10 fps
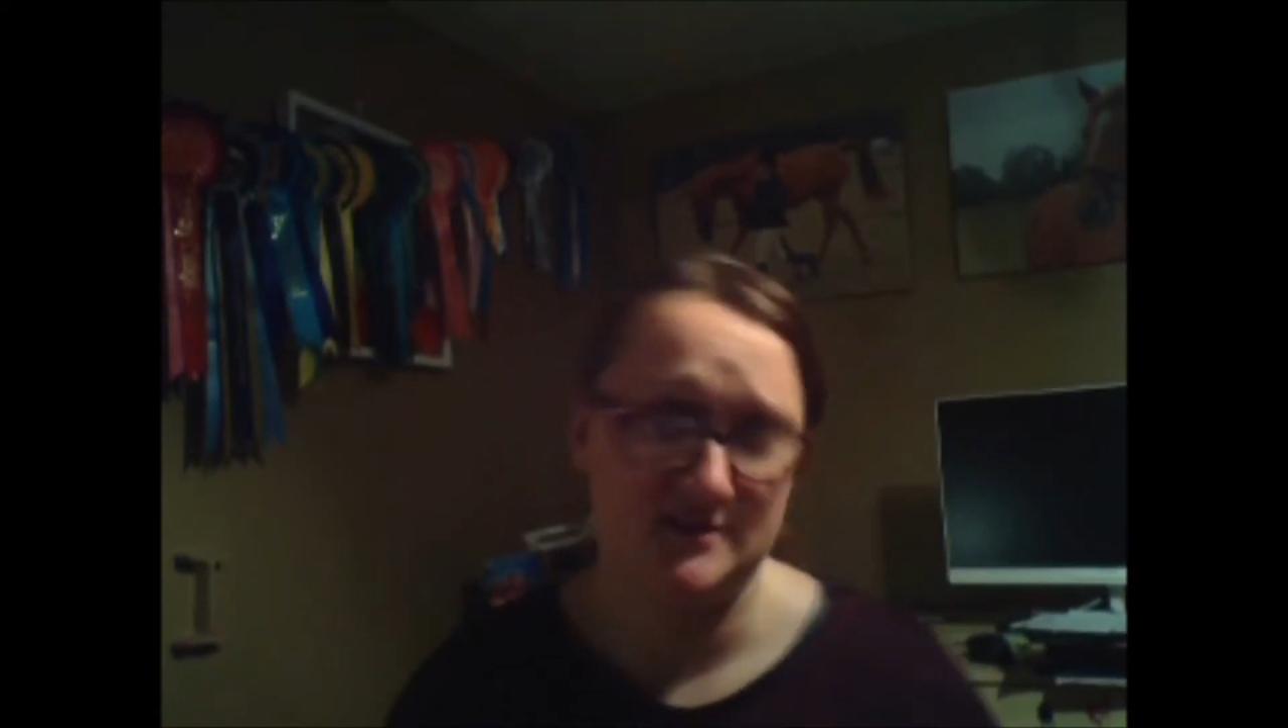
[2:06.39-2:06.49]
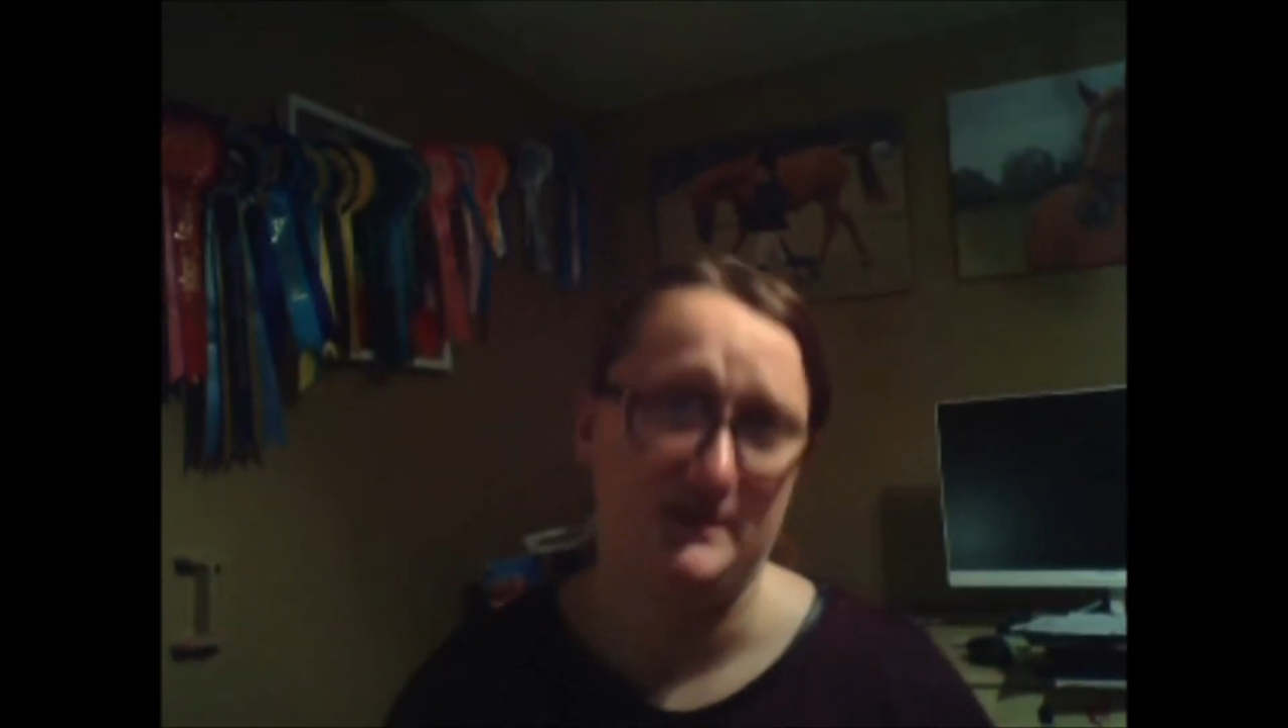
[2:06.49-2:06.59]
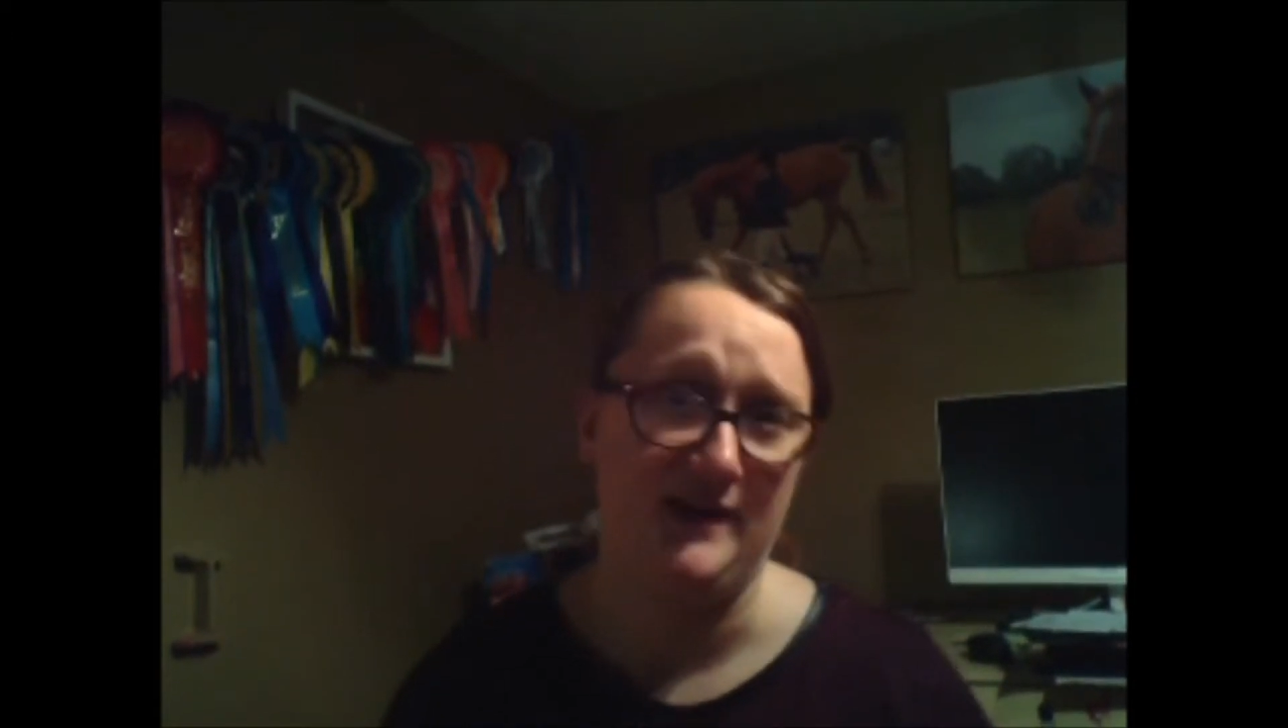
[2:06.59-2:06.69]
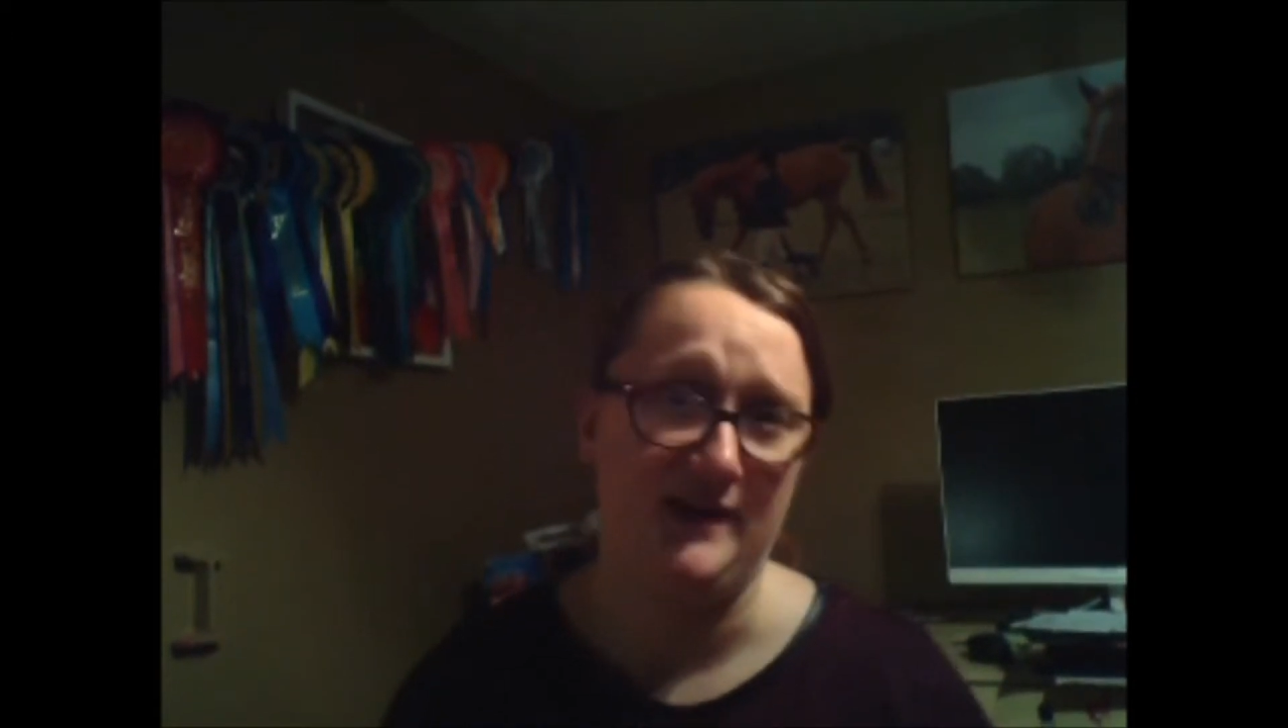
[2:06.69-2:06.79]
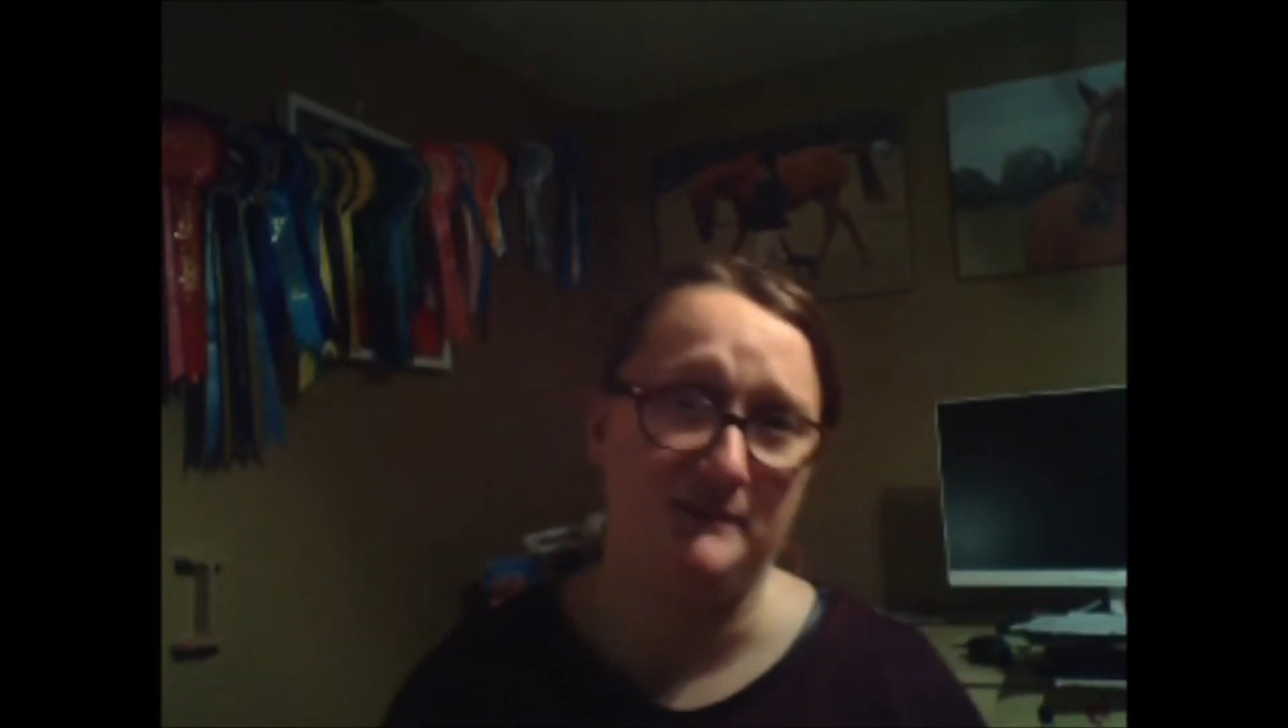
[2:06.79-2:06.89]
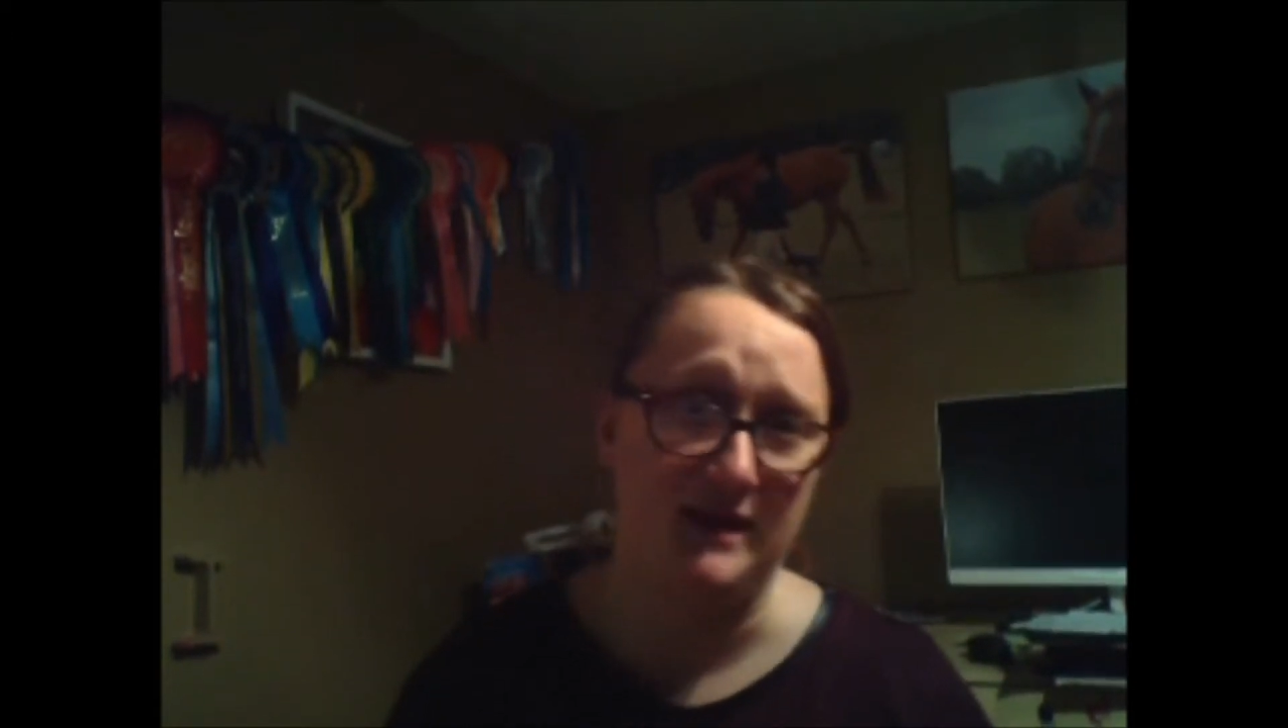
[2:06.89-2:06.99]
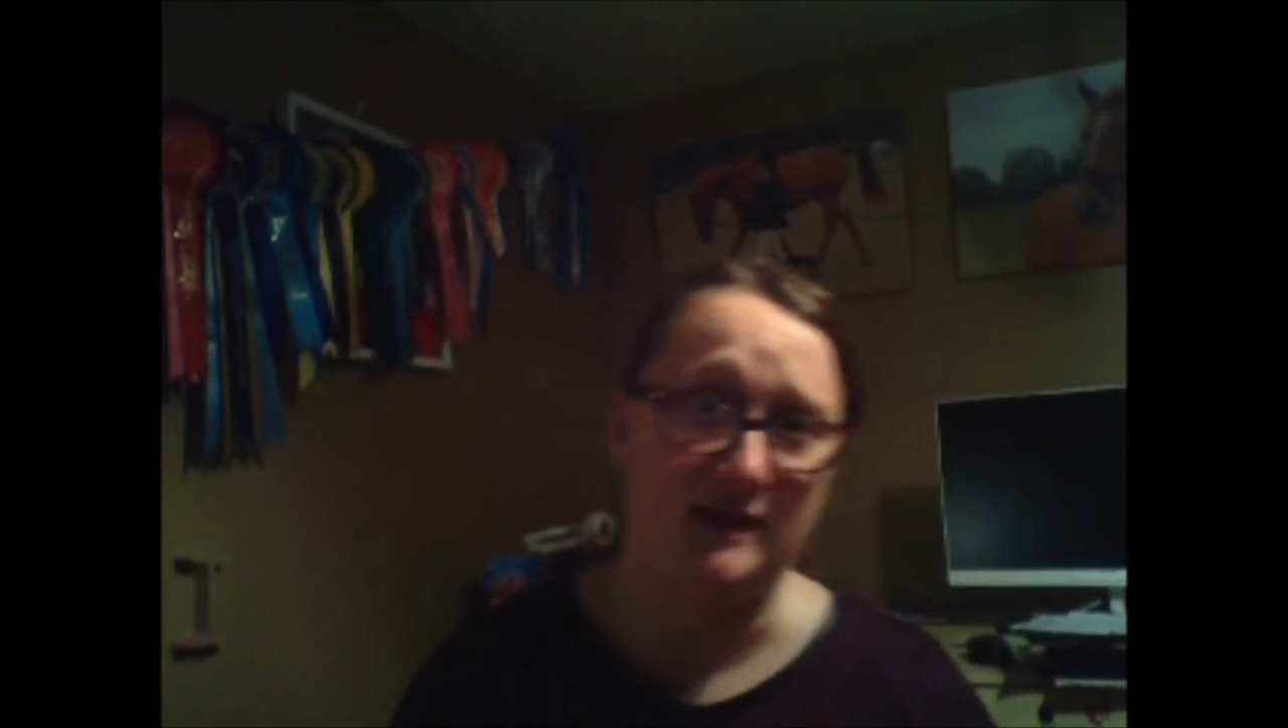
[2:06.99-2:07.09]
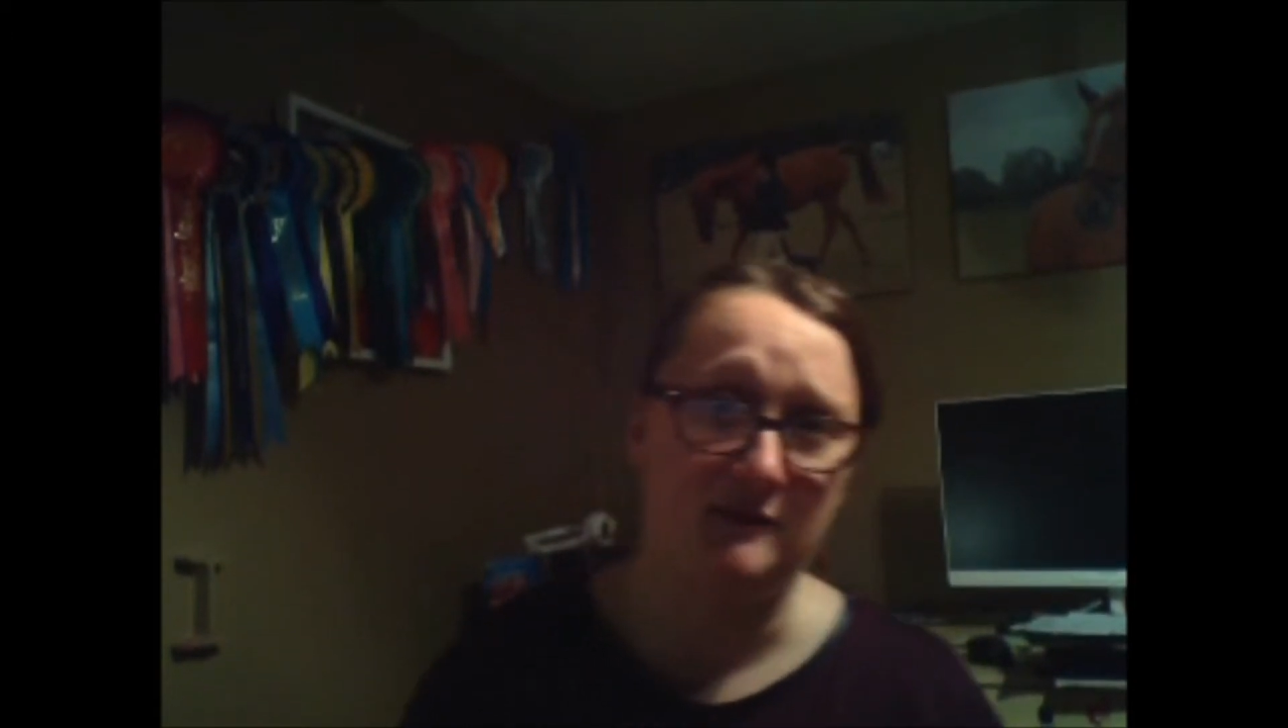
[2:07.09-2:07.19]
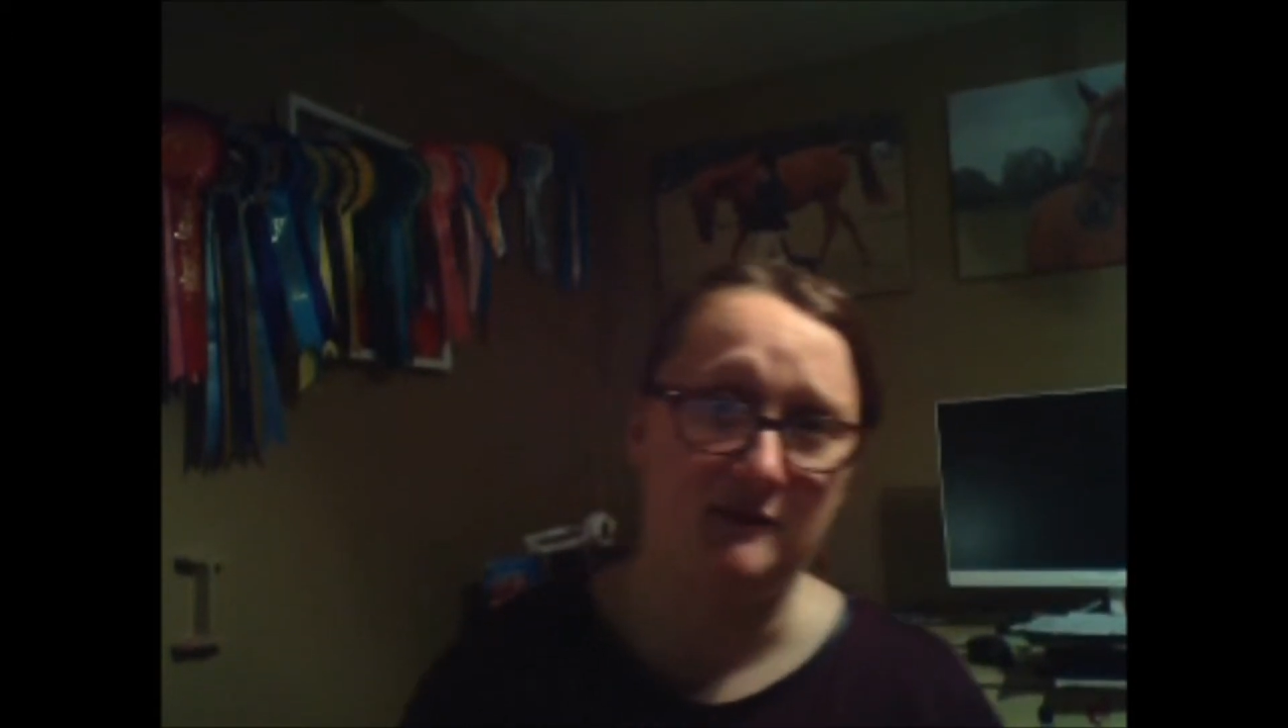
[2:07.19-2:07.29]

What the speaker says: about being